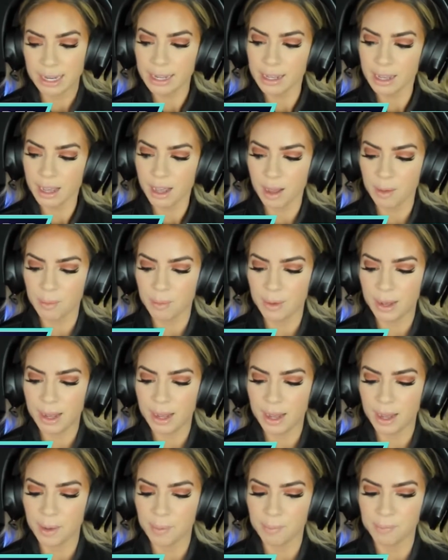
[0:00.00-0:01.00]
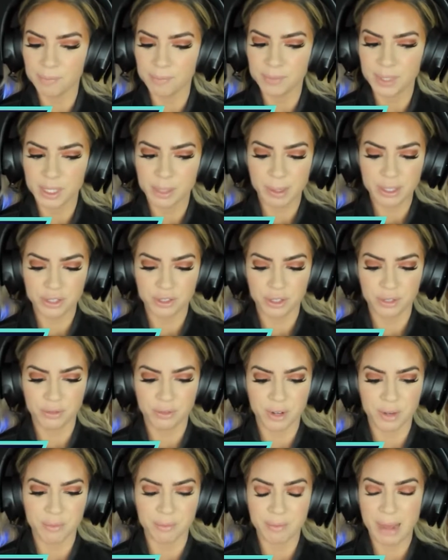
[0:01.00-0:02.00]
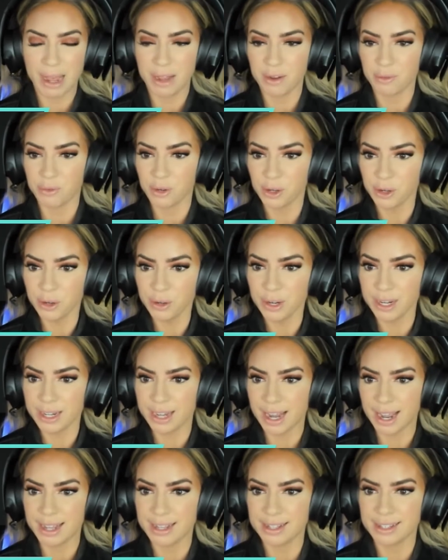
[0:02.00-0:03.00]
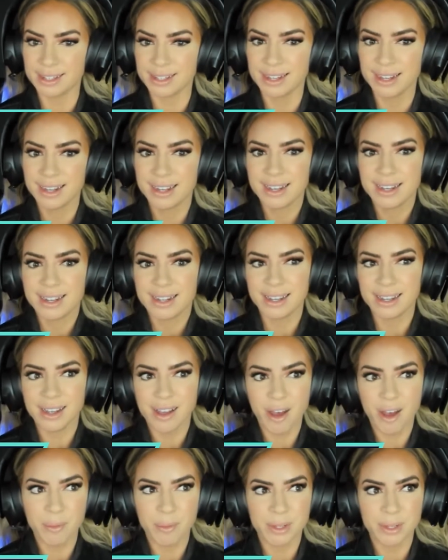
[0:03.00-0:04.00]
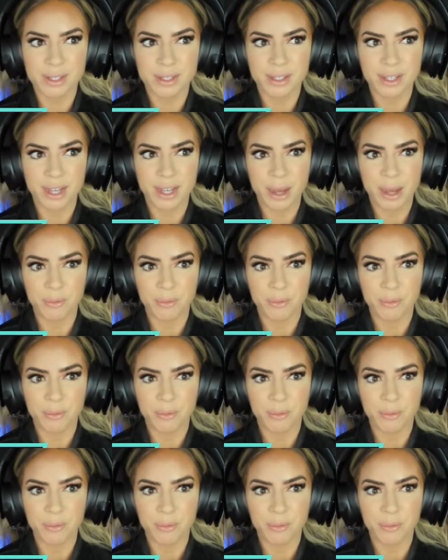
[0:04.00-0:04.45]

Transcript: GitHub, especially from my recruiting days, GitHub is,